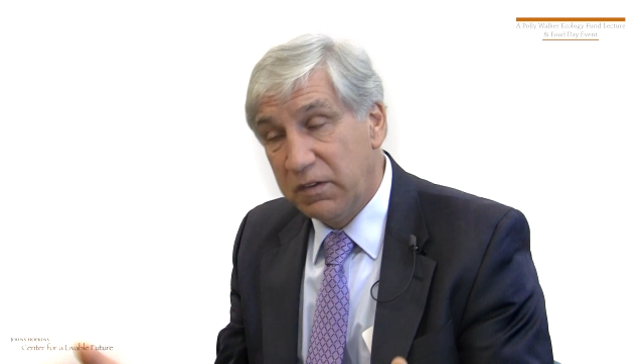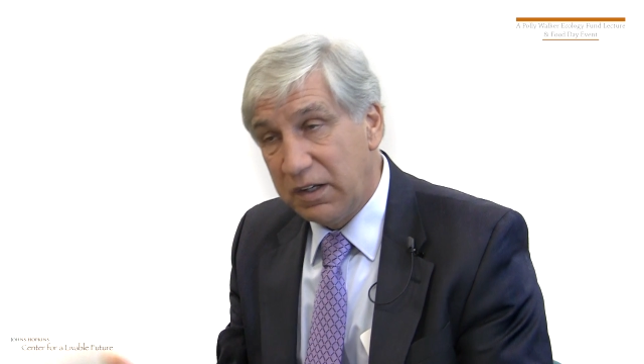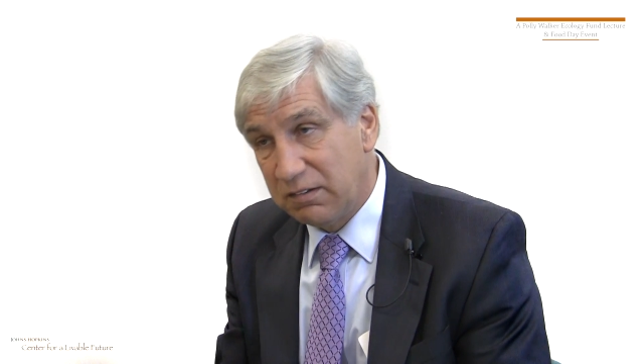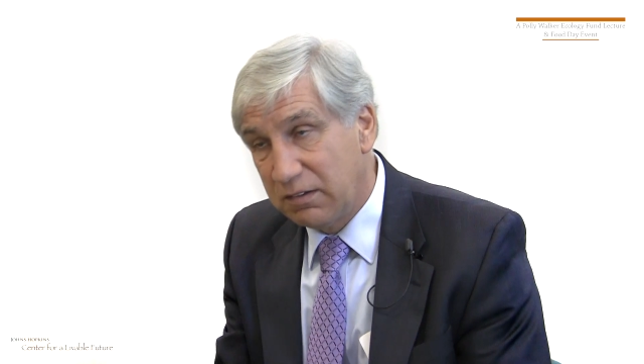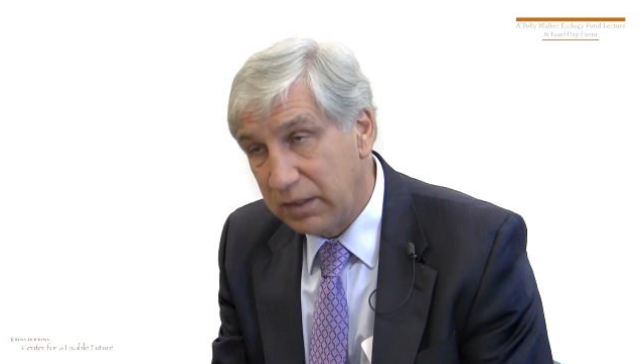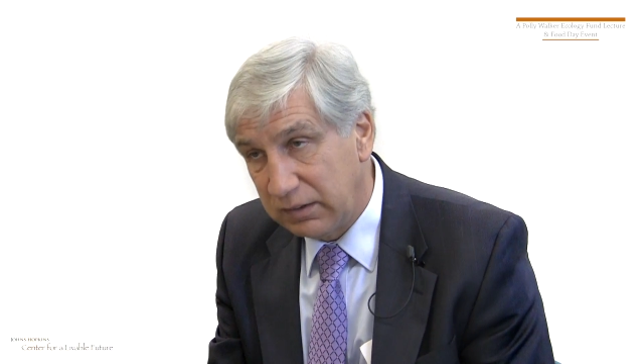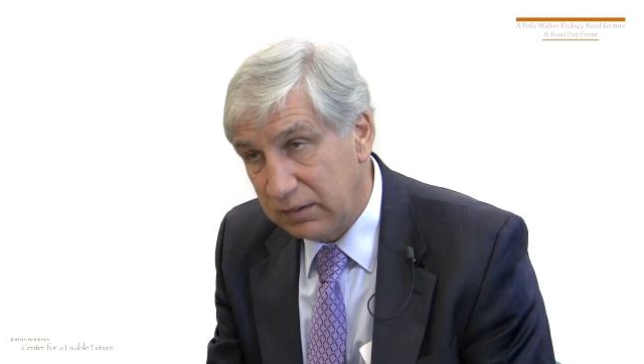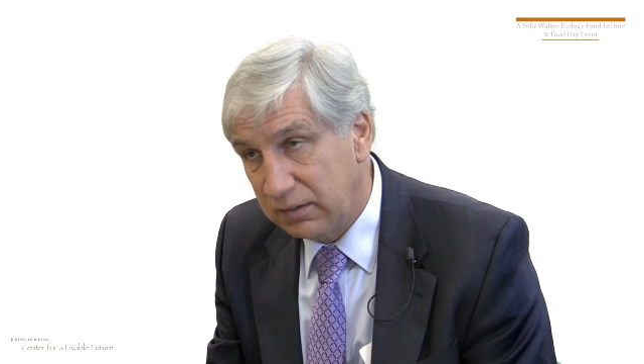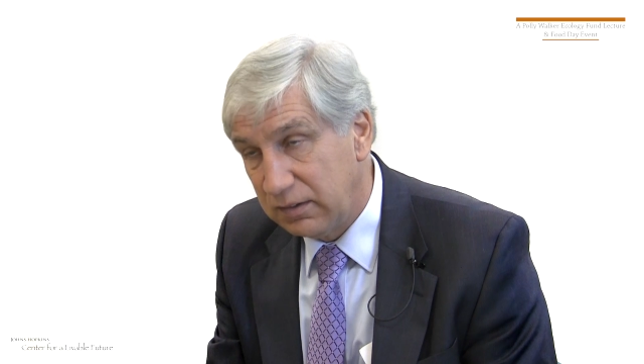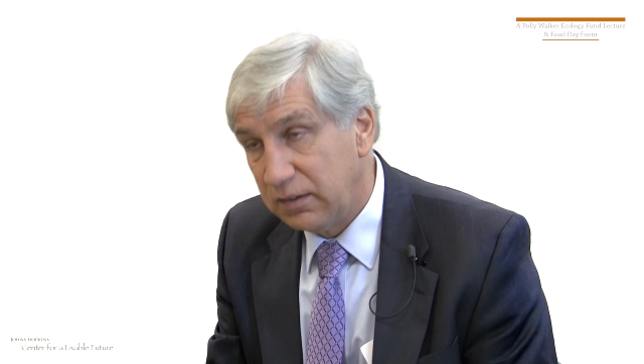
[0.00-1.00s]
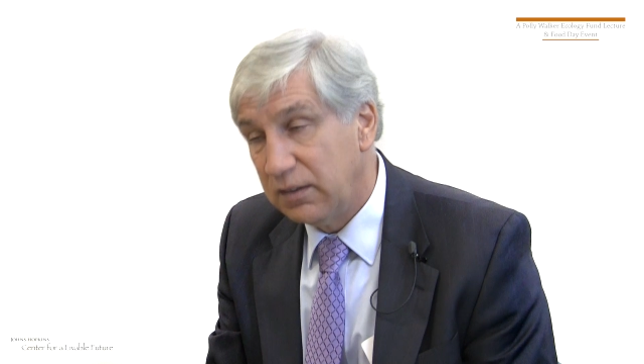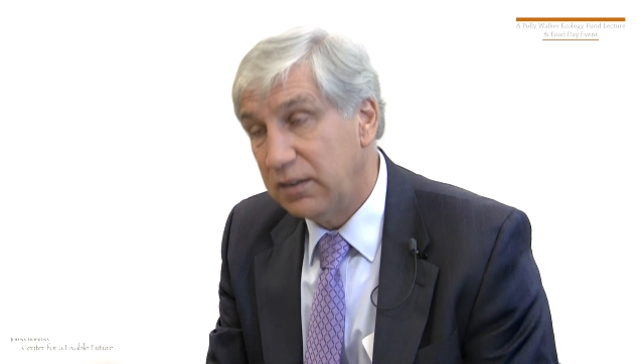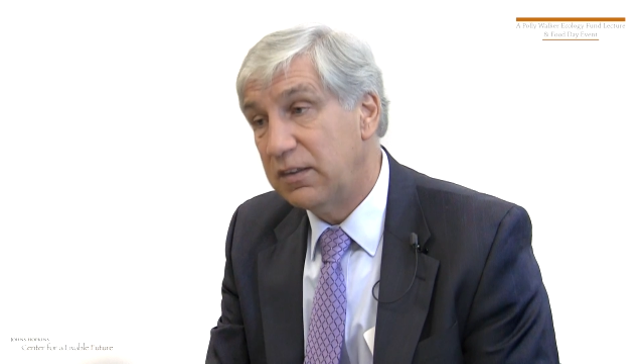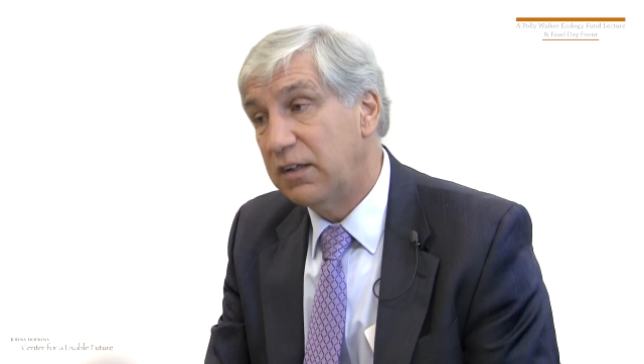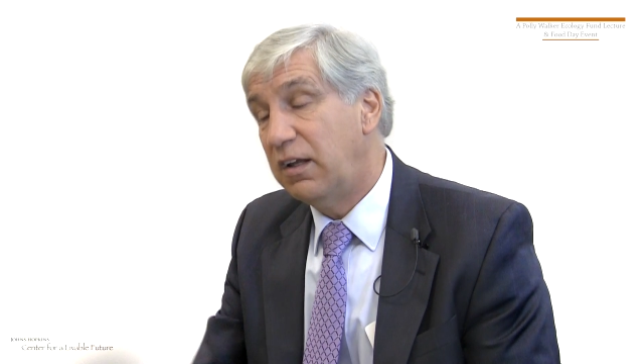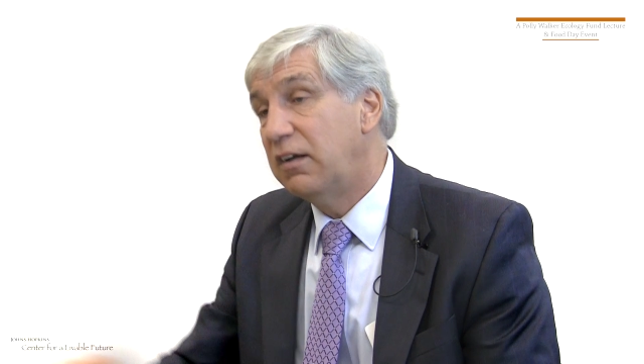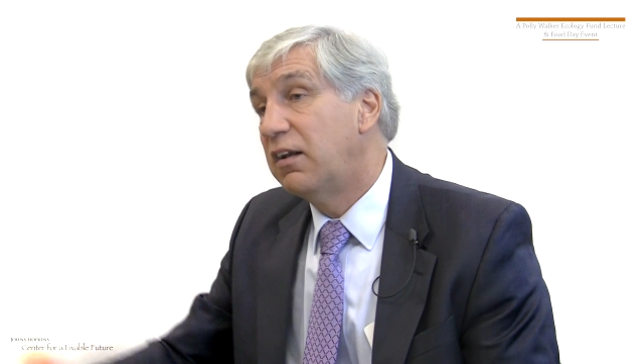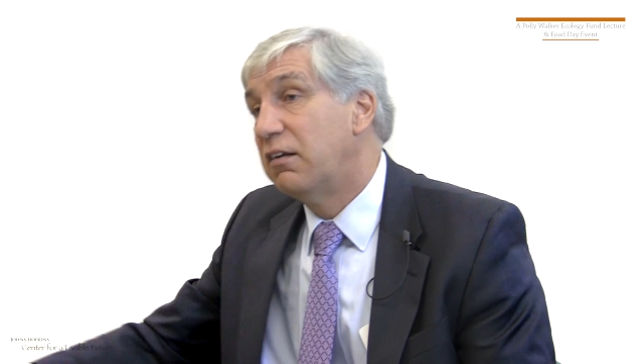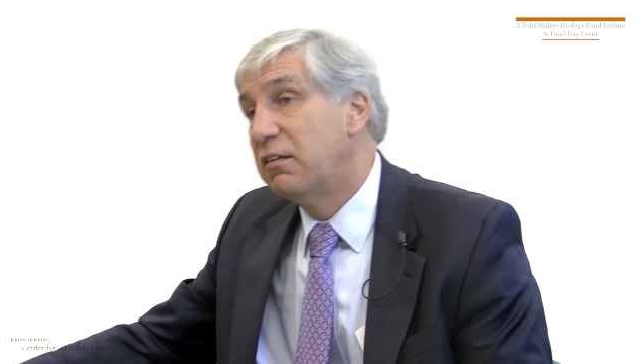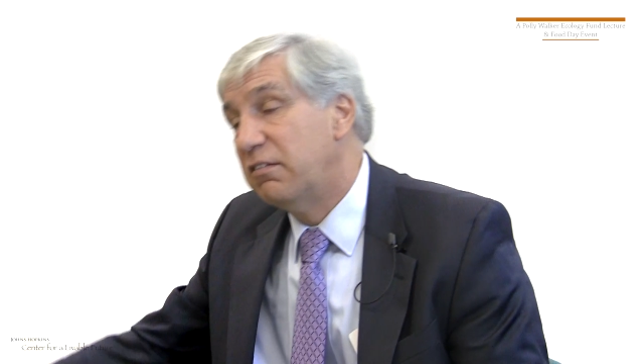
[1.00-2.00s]
then is collected and then
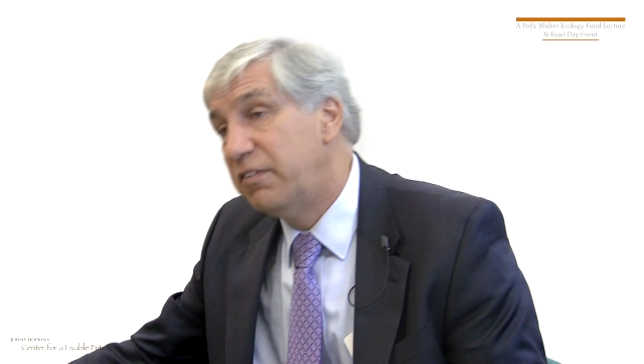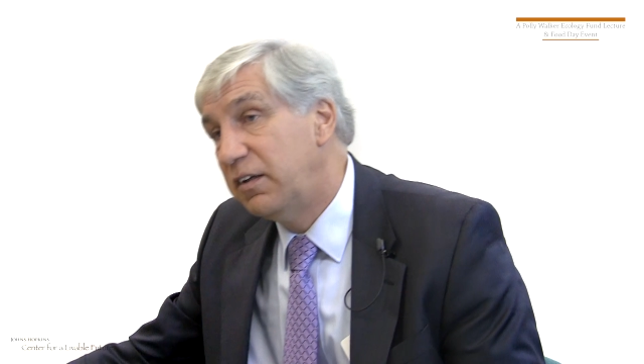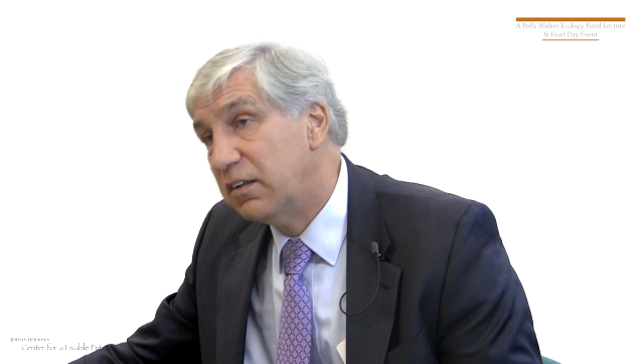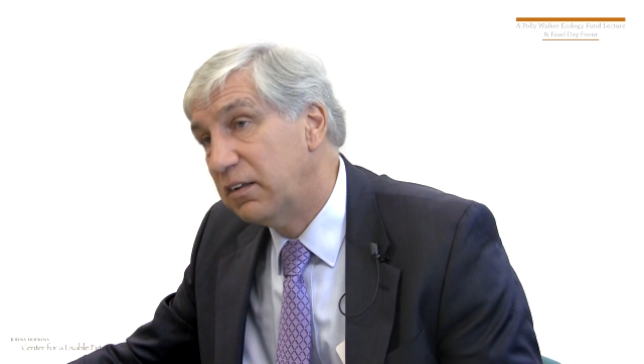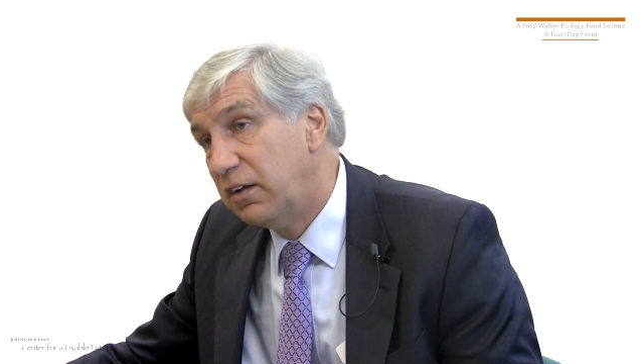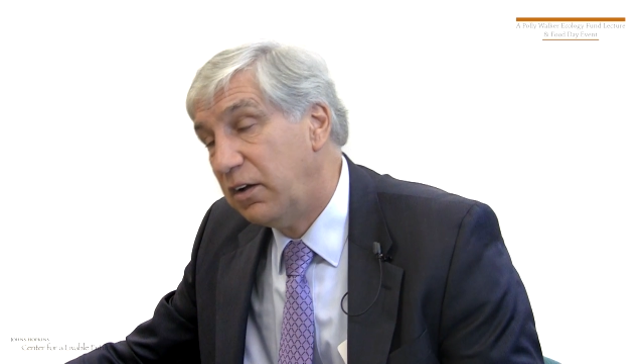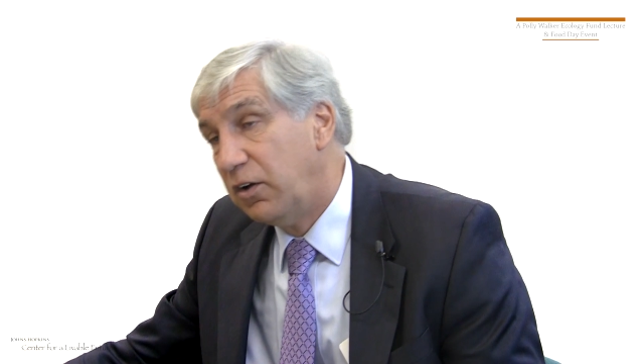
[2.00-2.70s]
taken out to the field.